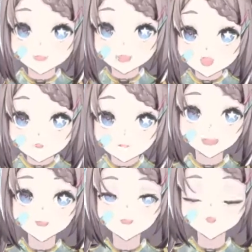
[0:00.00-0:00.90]
You would
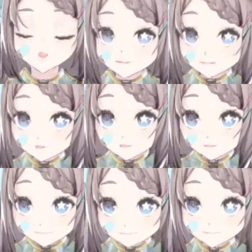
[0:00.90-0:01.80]
SSH into
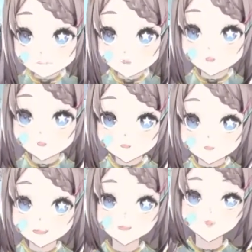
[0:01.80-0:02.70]
said
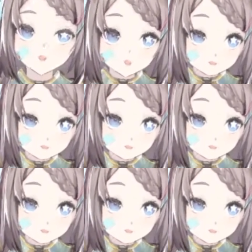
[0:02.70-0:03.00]
computer.